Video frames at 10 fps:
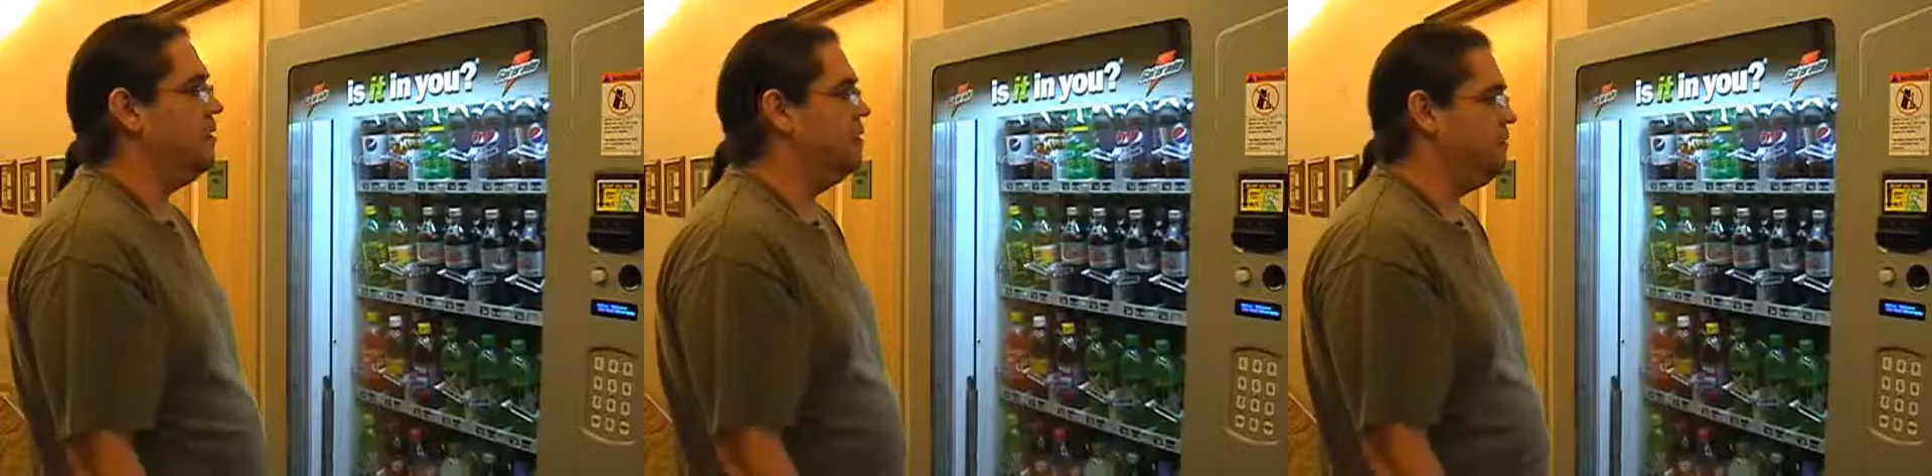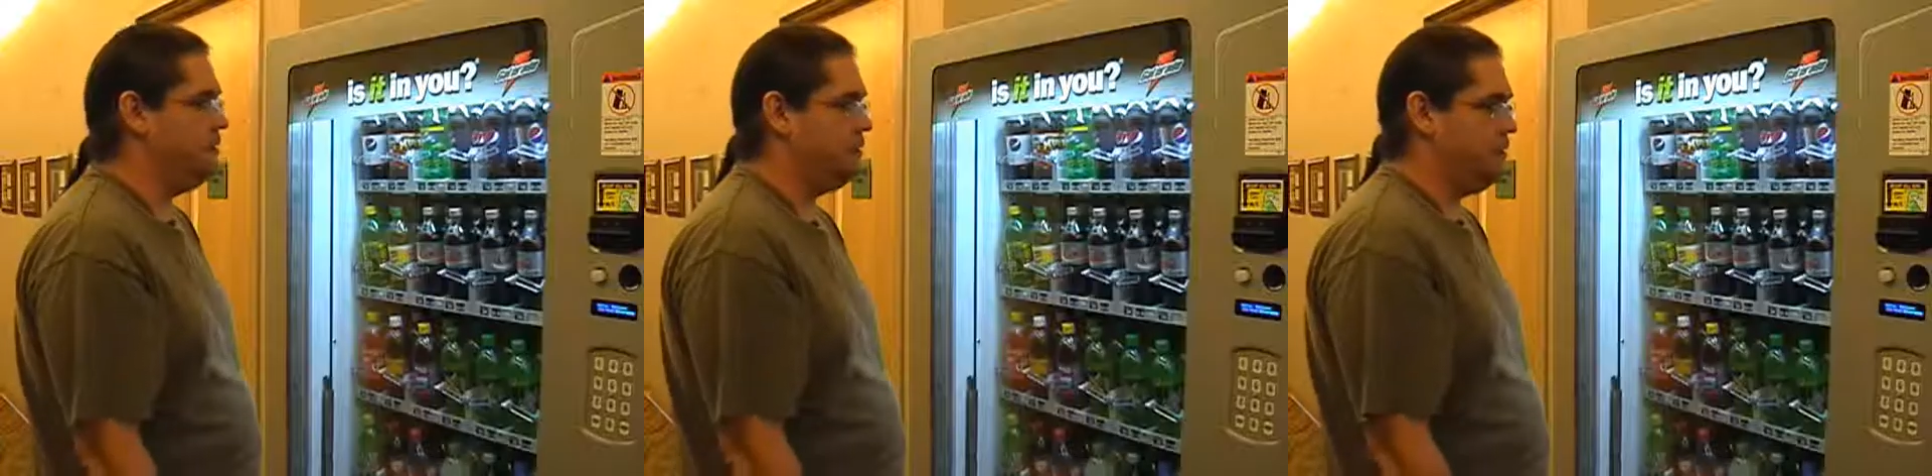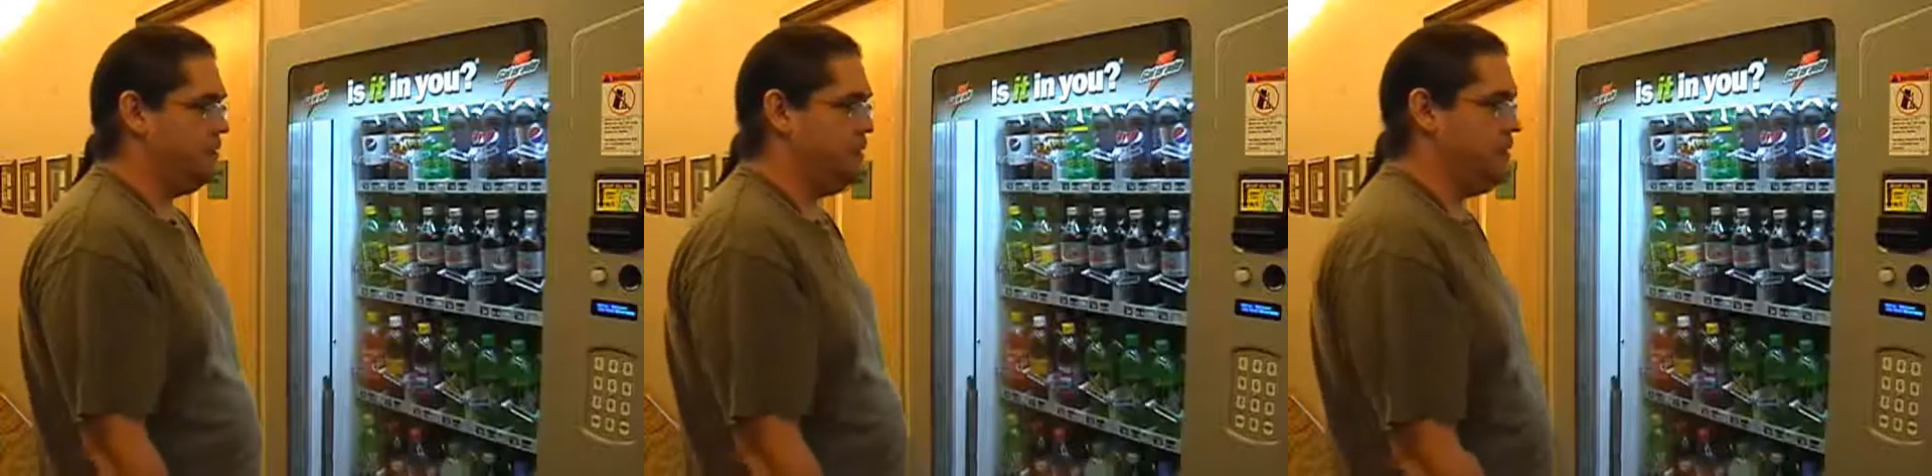in the
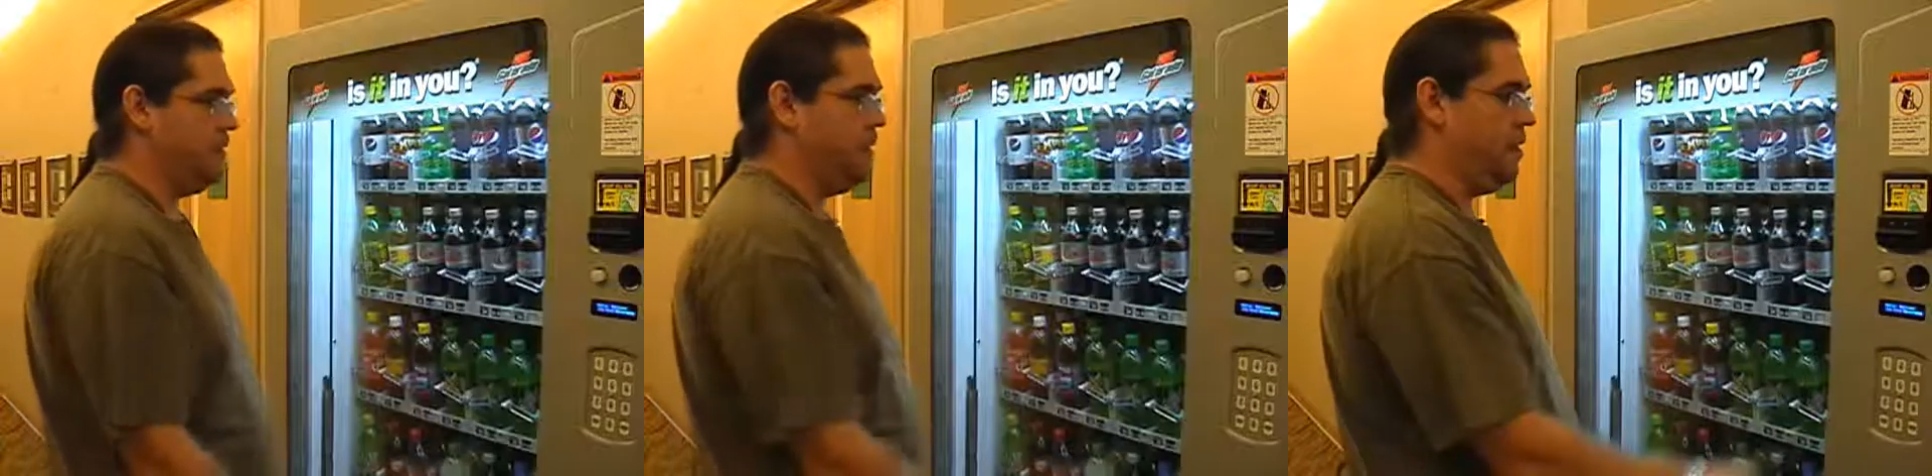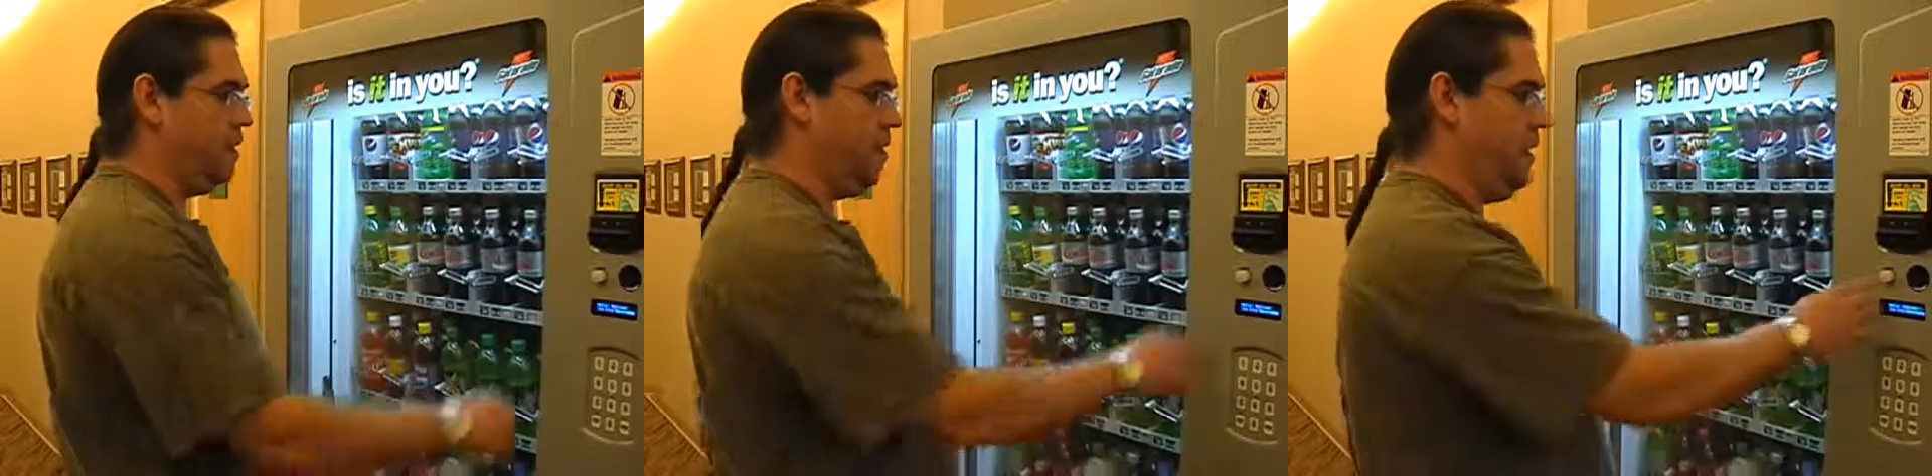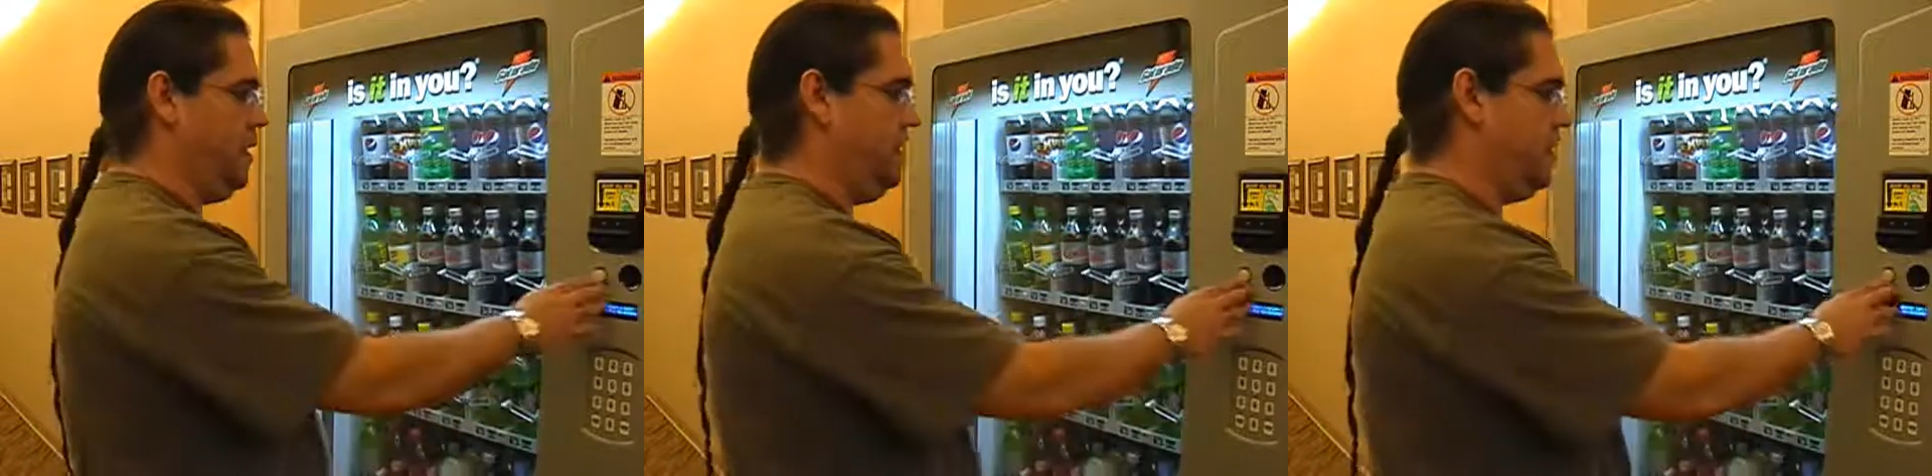facility are
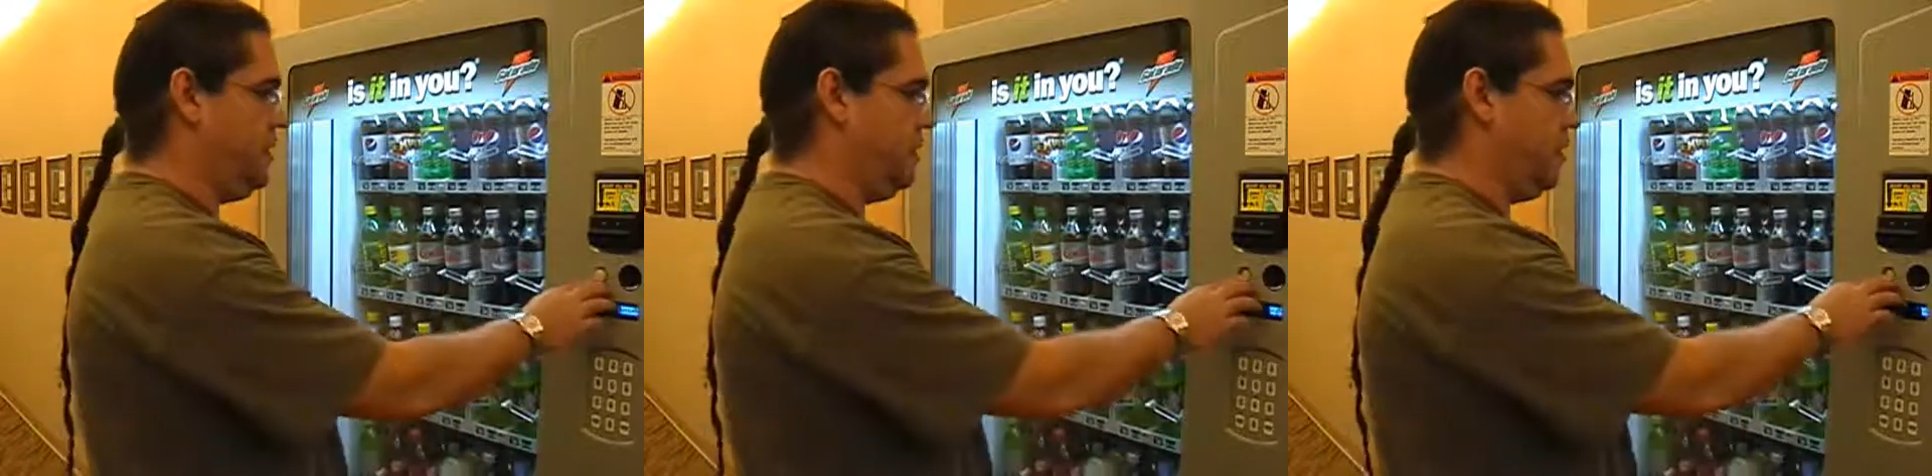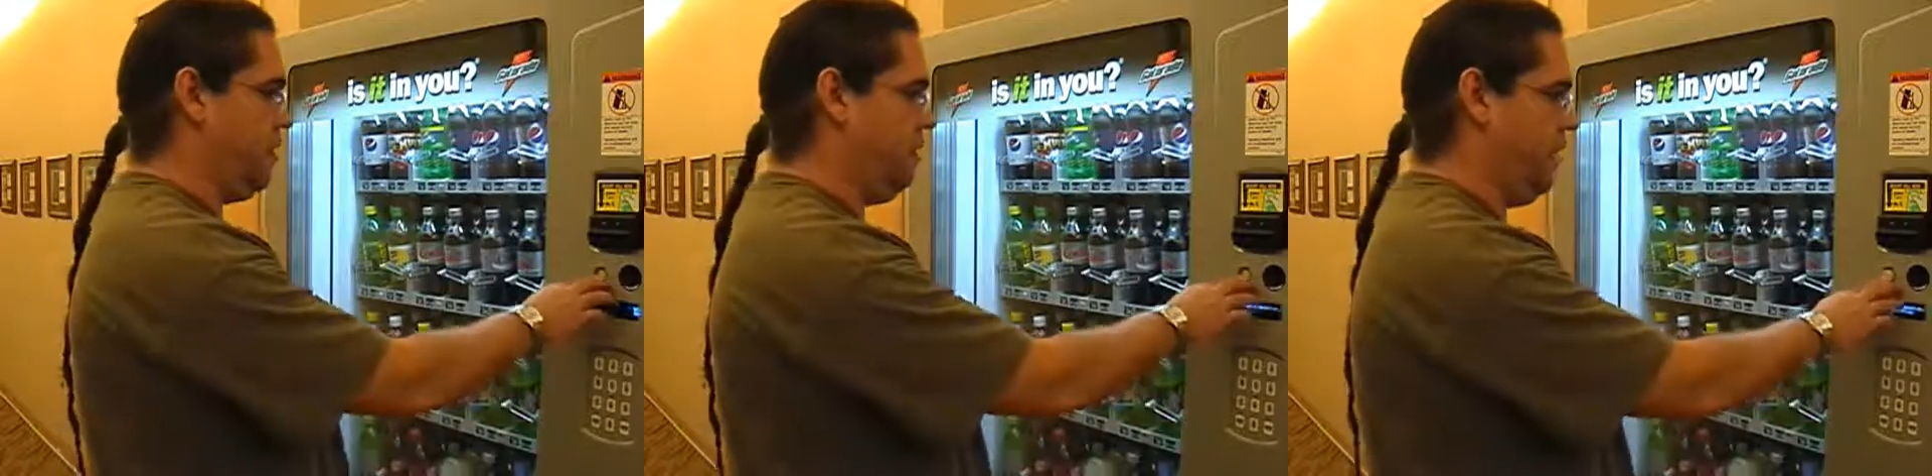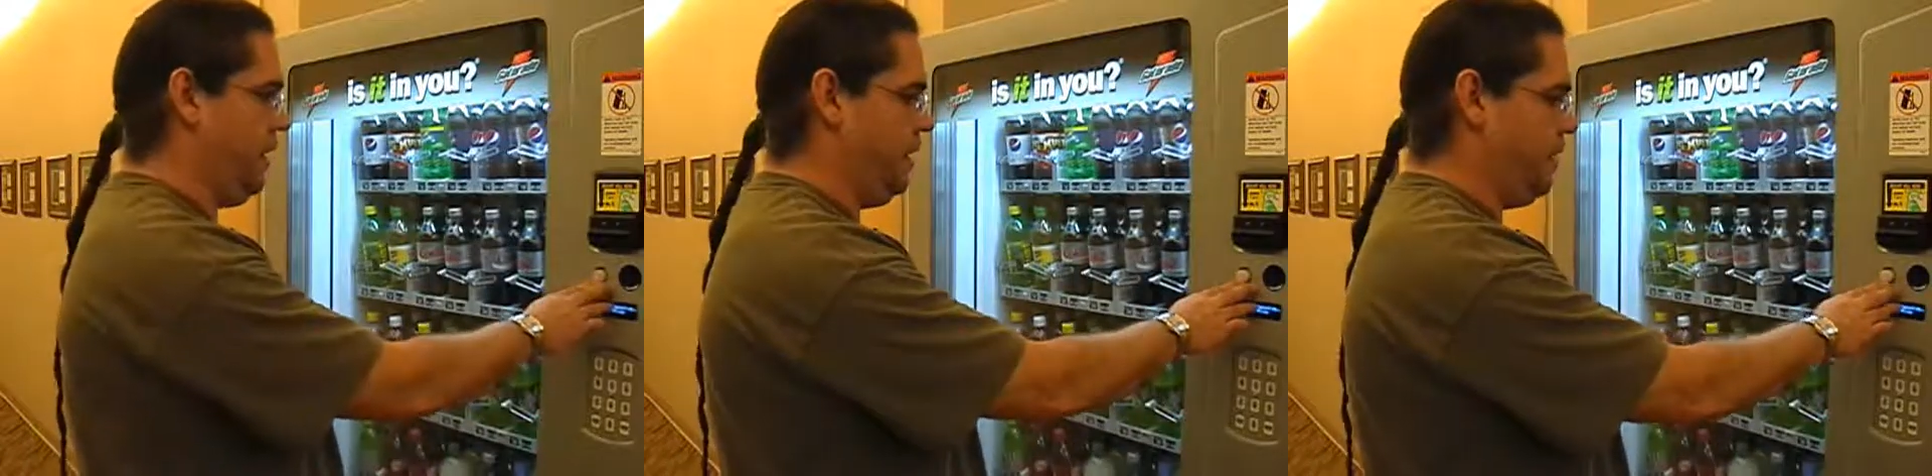Energy Star
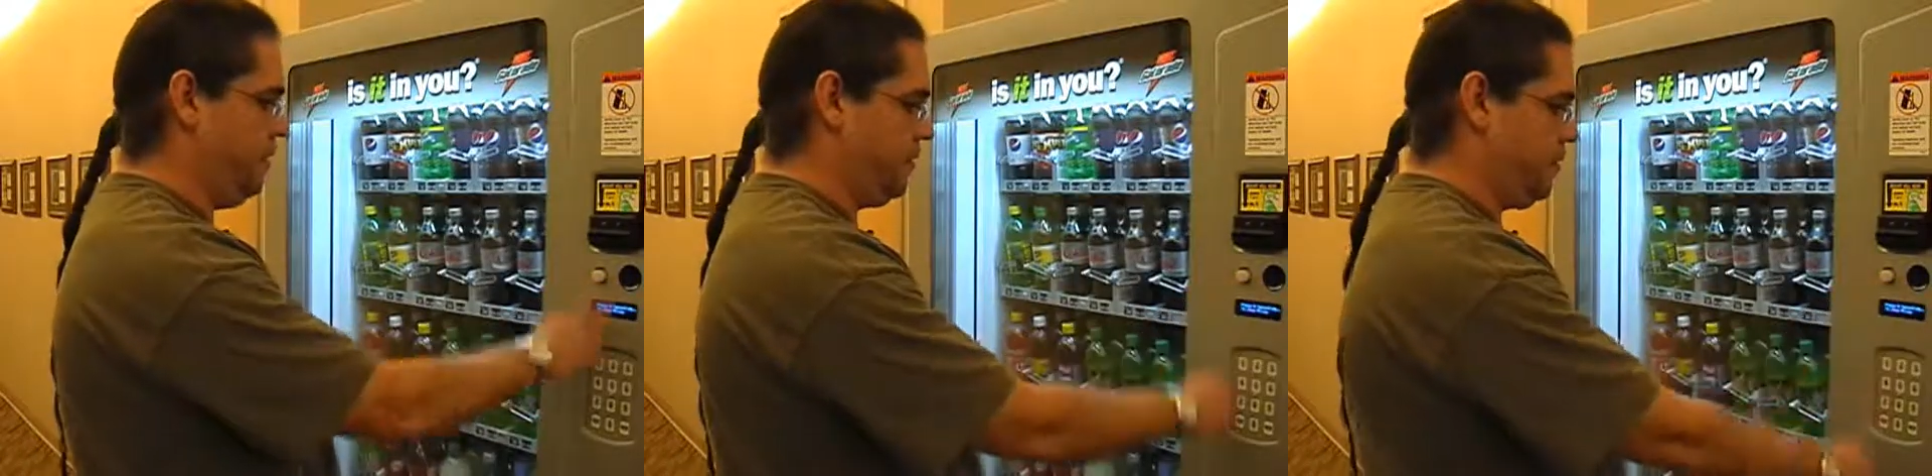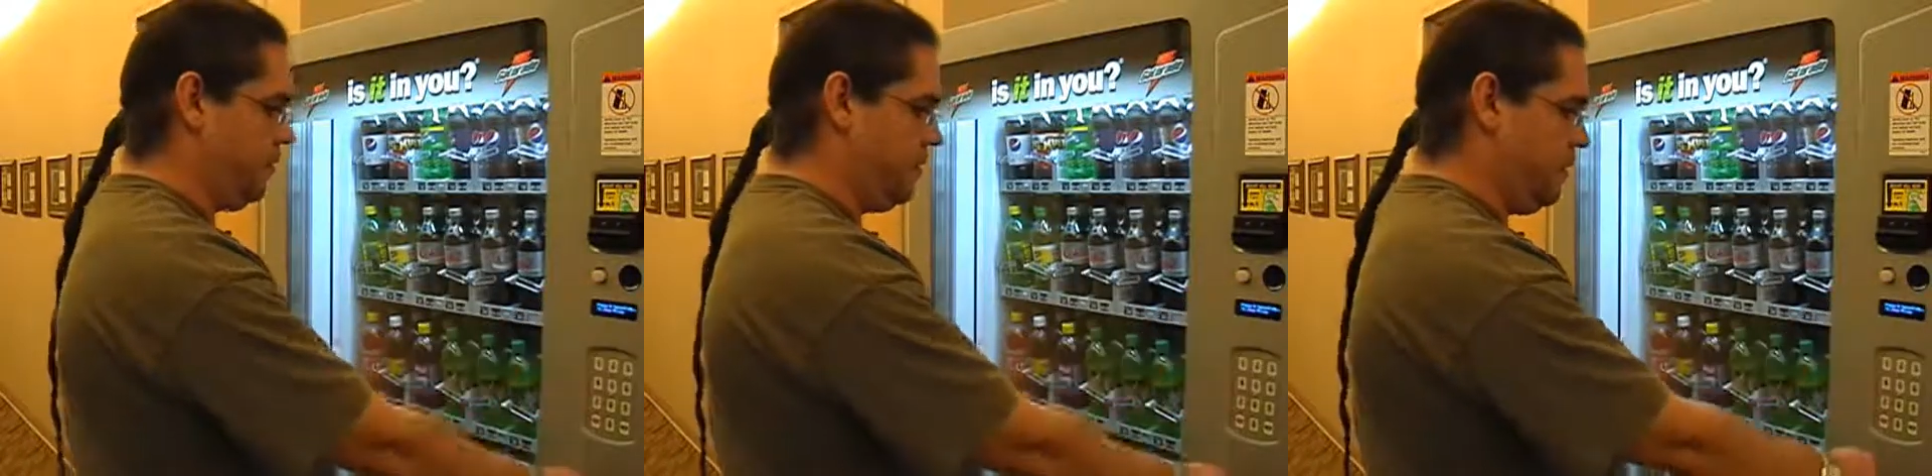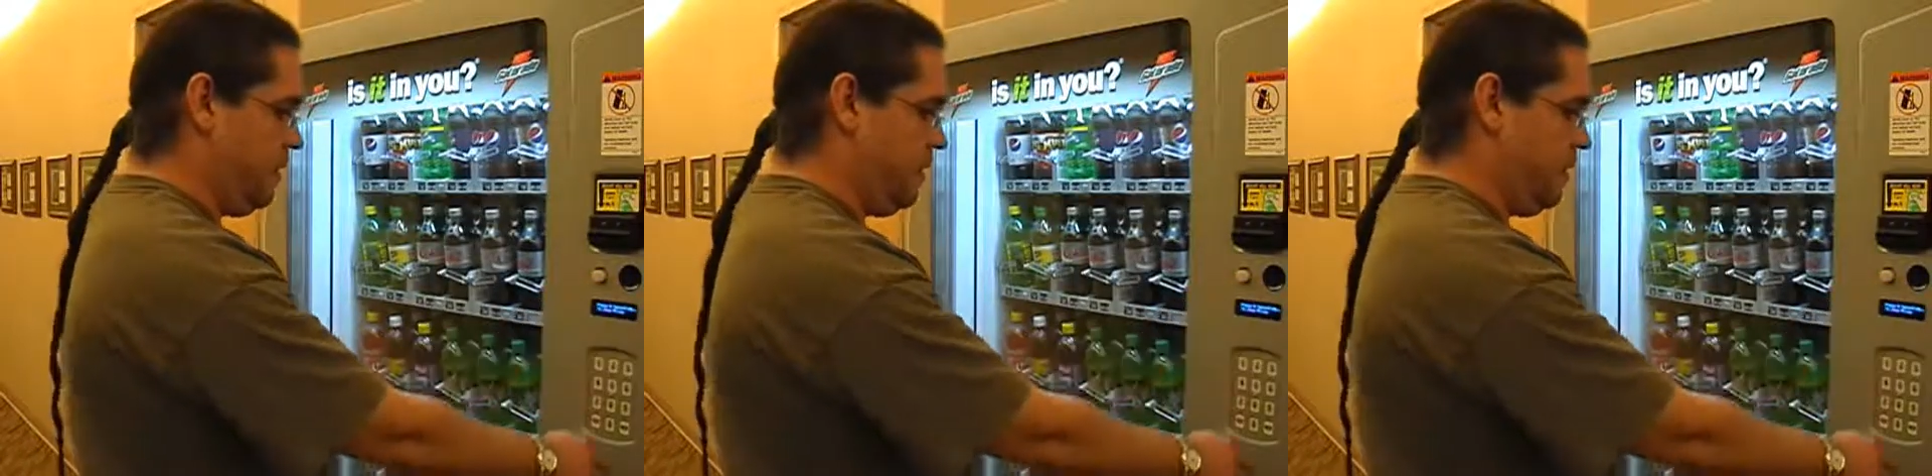rated also,